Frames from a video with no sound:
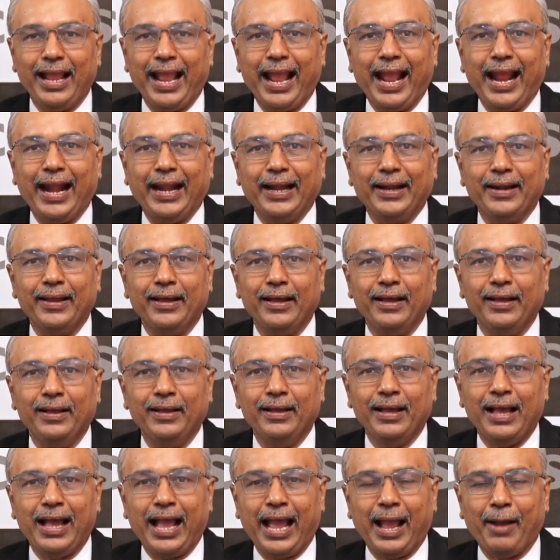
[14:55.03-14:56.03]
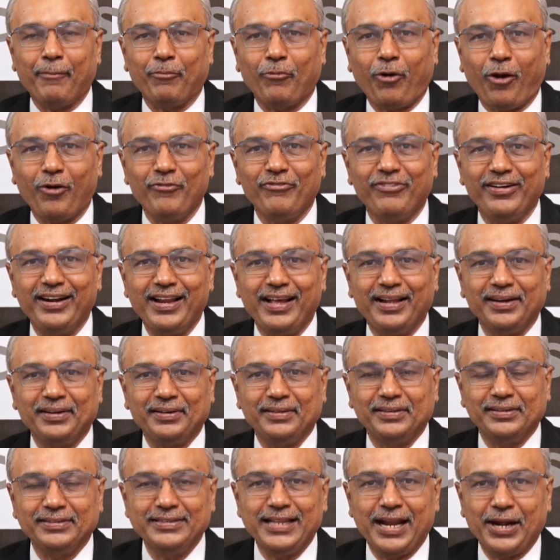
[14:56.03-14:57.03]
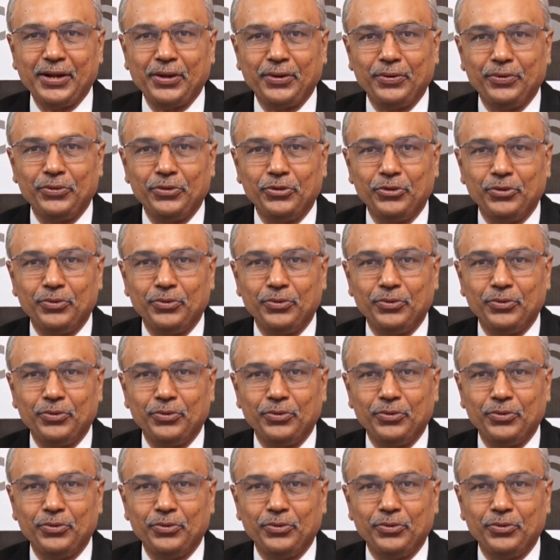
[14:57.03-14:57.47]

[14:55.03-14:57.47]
and I'm confident that